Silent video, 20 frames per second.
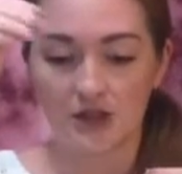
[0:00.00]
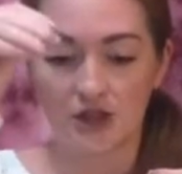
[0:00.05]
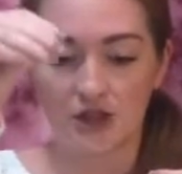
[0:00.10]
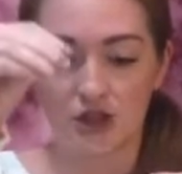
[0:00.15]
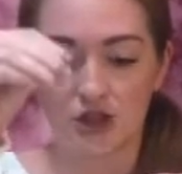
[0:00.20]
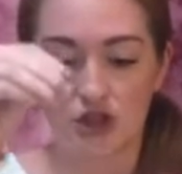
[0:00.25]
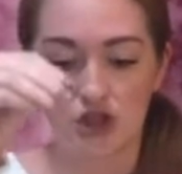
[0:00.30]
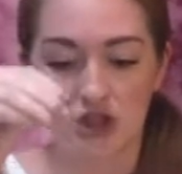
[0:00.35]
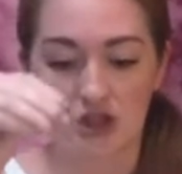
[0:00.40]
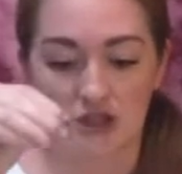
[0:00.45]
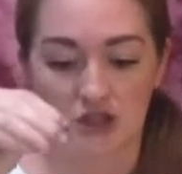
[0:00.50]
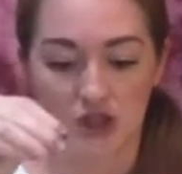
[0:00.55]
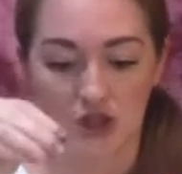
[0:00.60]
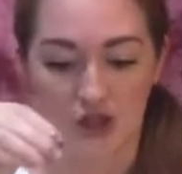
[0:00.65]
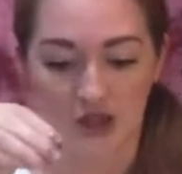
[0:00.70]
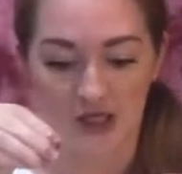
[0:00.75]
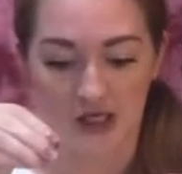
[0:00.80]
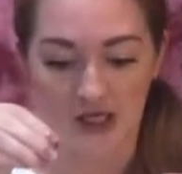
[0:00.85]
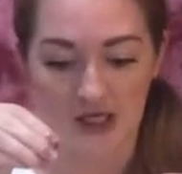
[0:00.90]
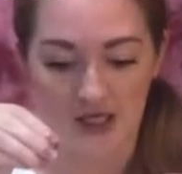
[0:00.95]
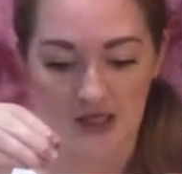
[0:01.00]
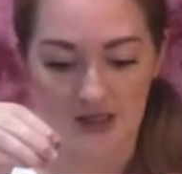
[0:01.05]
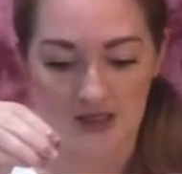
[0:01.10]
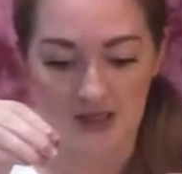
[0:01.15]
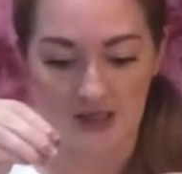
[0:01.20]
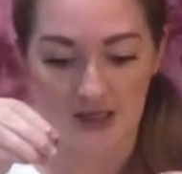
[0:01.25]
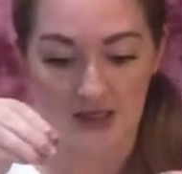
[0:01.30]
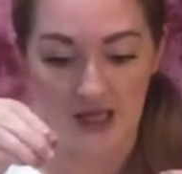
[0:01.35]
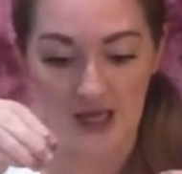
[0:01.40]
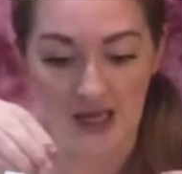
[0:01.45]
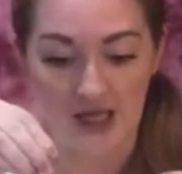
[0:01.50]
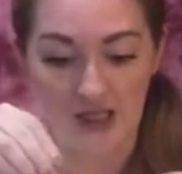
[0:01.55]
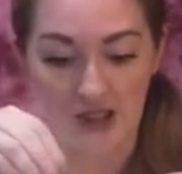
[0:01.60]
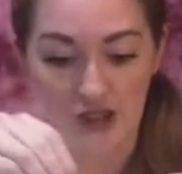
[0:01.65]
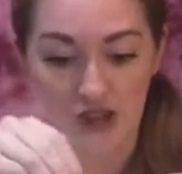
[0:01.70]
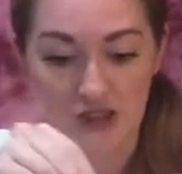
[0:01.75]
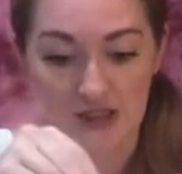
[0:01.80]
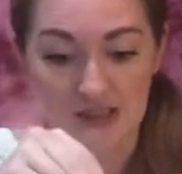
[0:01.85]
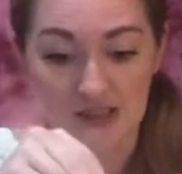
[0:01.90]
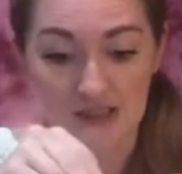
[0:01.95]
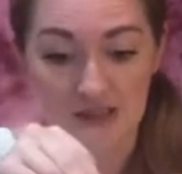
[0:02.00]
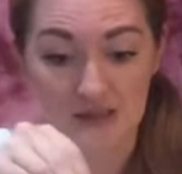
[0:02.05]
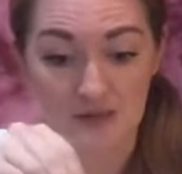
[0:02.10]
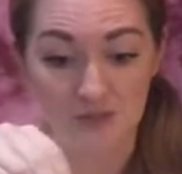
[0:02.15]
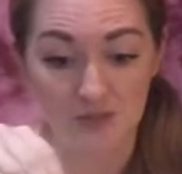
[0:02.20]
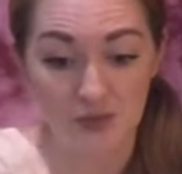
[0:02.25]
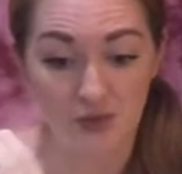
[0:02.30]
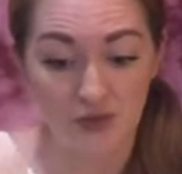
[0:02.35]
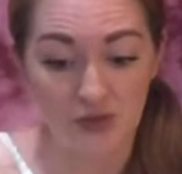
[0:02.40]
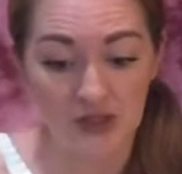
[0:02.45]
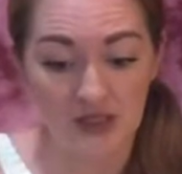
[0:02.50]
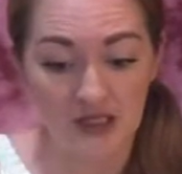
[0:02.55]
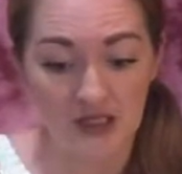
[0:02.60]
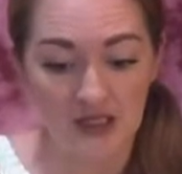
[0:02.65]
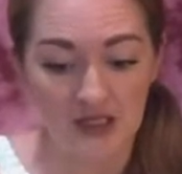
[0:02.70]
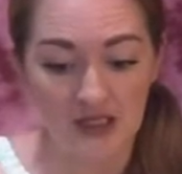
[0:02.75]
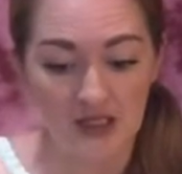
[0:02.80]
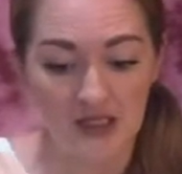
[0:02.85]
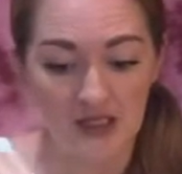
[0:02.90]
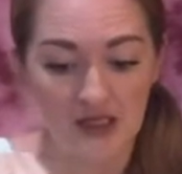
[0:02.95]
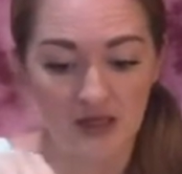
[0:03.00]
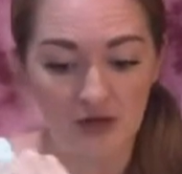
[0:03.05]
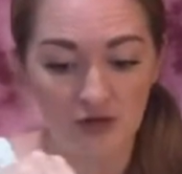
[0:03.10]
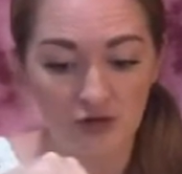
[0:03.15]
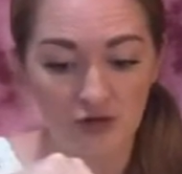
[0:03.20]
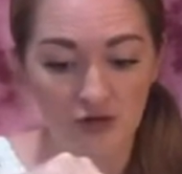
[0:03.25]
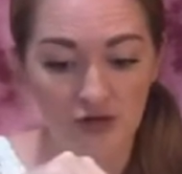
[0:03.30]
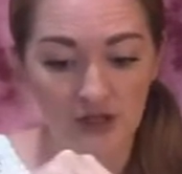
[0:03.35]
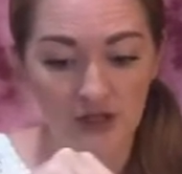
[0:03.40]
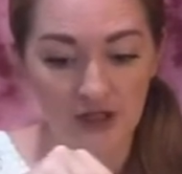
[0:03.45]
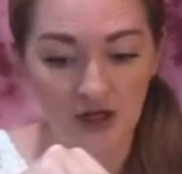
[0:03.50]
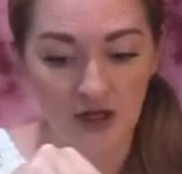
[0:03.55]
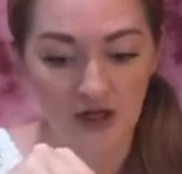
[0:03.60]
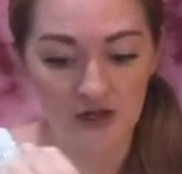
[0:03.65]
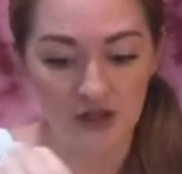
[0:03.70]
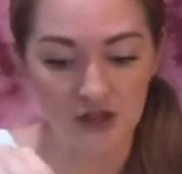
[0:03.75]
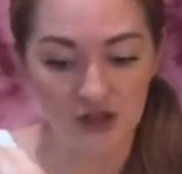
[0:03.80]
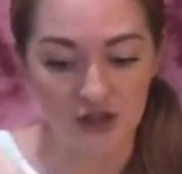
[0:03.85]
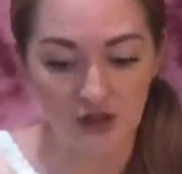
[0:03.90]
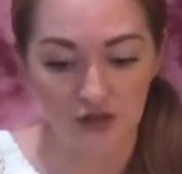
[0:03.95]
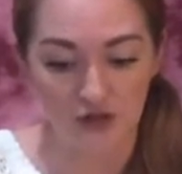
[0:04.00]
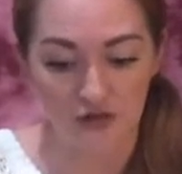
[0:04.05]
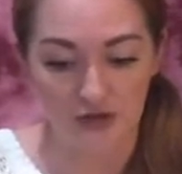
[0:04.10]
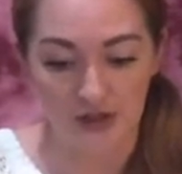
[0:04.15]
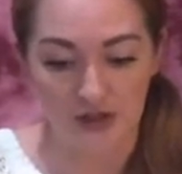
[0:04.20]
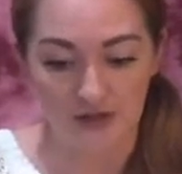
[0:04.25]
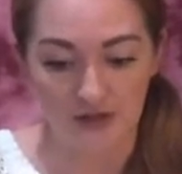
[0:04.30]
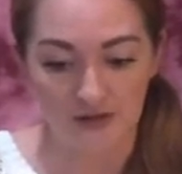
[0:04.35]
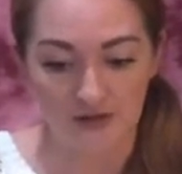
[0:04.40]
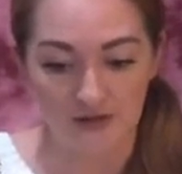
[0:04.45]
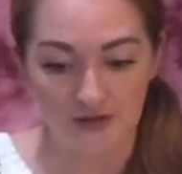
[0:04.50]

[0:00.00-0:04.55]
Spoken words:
She took it and she sprinkled it on the children.